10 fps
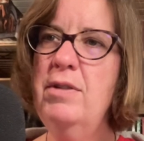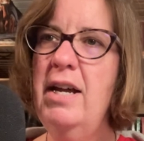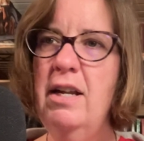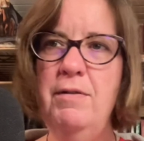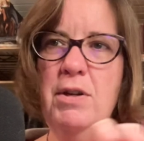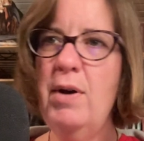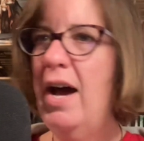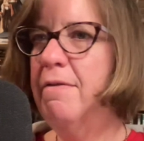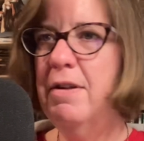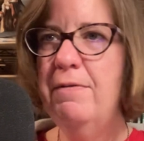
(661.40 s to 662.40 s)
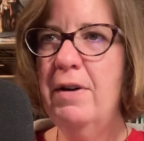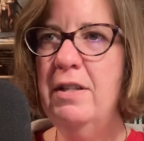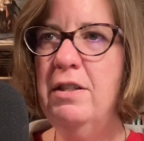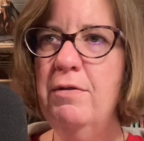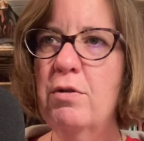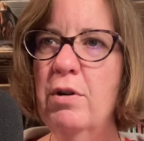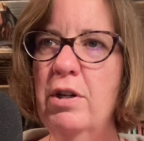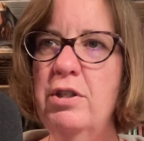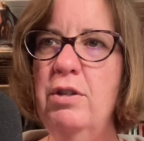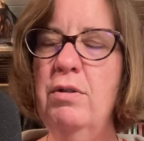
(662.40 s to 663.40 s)
that? If you have the funds, of
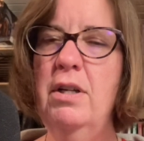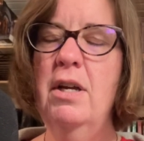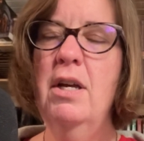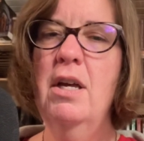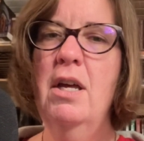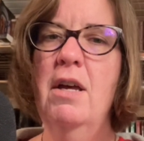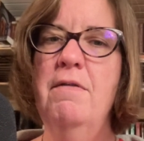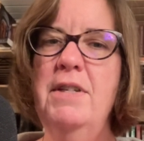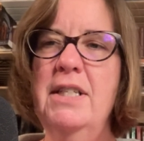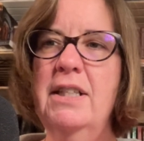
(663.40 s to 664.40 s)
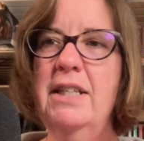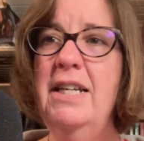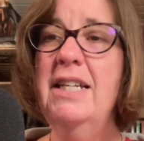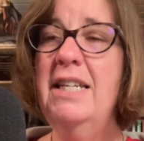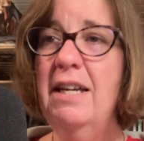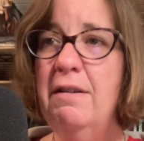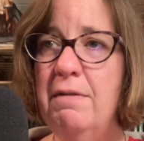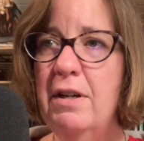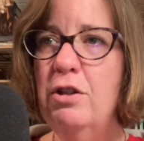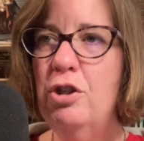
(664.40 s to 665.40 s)
course, you could physically give
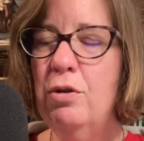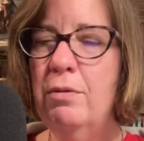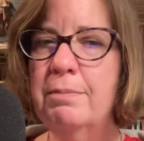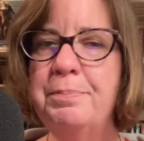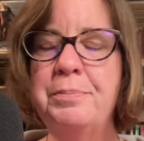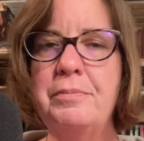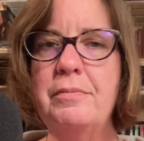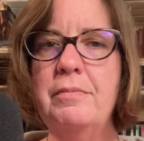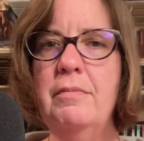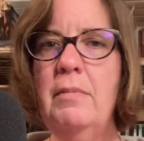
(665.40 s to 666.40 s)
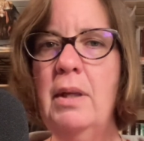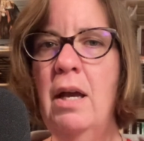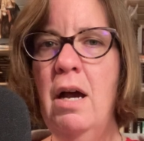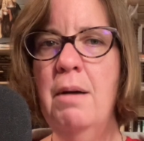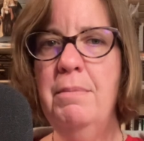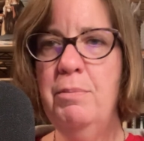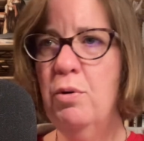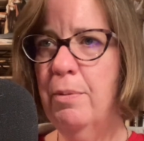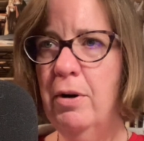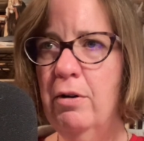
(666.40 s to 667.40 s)
to um,
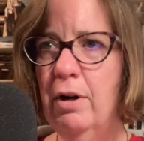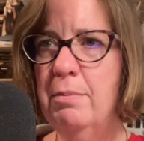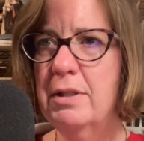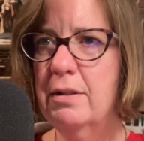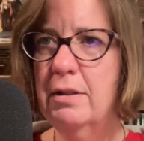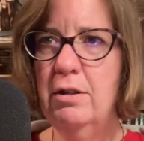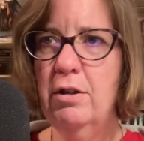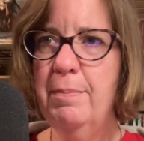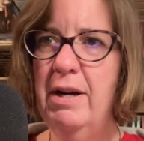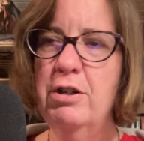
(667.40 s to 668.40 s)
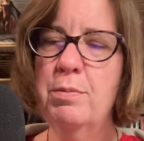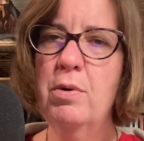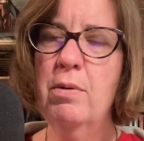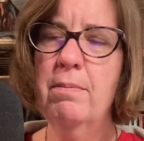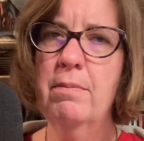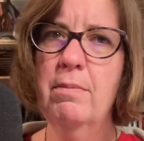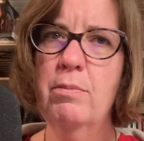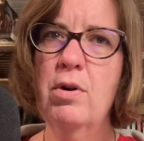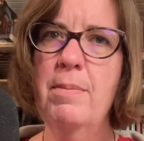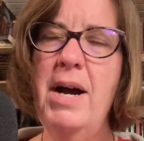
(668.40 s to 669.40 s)
poor programs, to your parish poor,
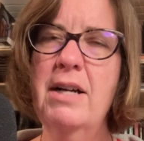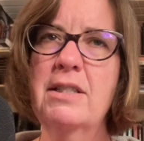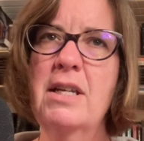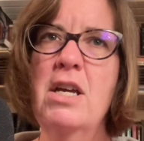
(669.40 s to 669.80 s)
Poor Box.